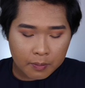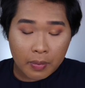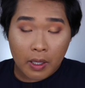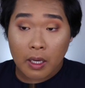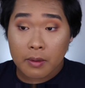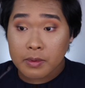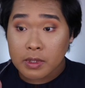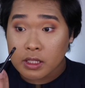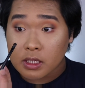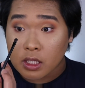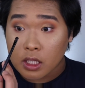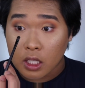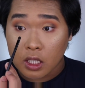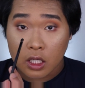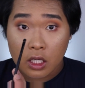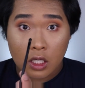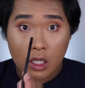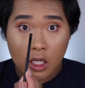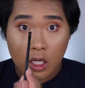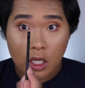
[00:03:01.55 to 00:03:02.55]
pop this
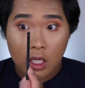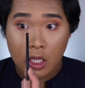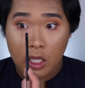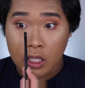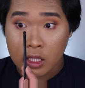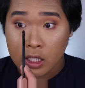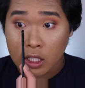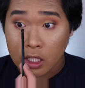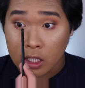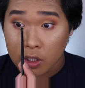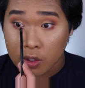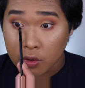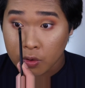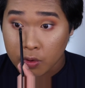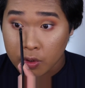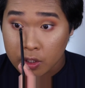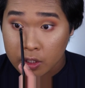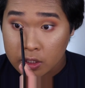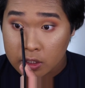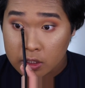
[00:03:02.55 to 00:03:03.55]
color in the inner
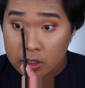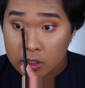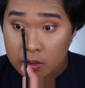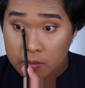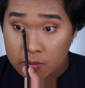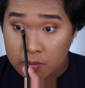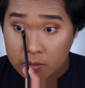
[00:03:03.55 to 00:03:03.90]
corners.